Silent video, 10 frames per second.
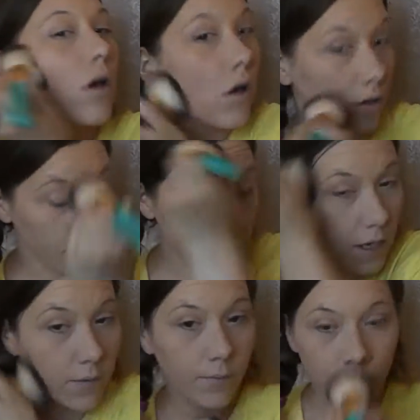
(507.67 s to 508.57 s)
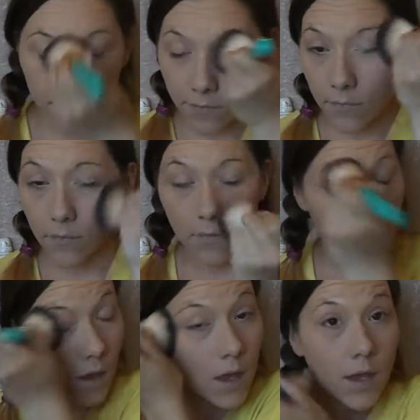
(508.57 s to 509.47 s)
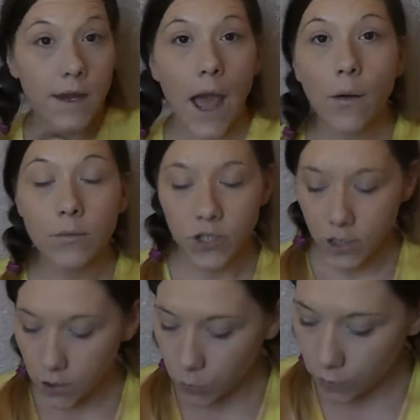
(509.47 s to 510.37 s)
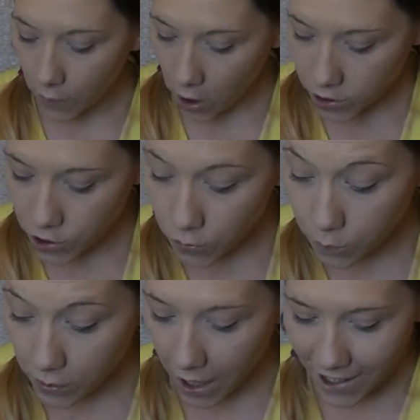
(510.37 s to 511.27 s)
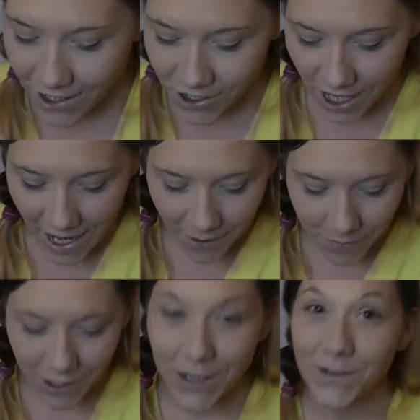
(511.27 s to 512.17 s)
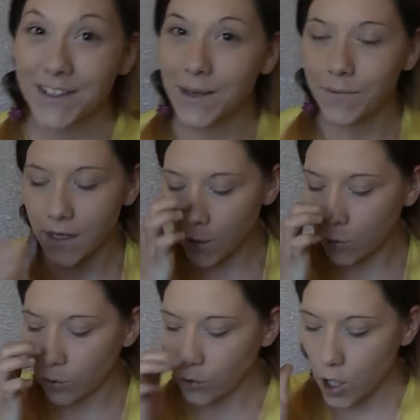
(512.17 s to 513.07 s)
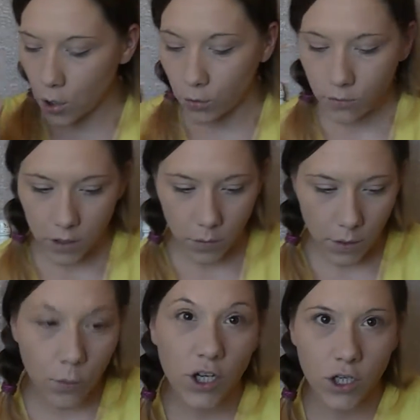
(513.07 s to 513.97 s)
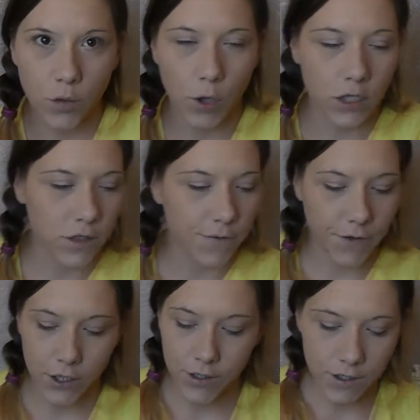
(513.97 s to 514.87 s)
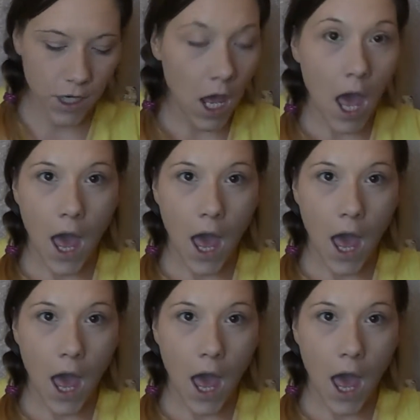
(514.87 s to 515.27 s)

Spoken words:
All right. Now I'm just going to move on to blush, and I'm going to use something, oh no, you know what, we're going to do bronzer first.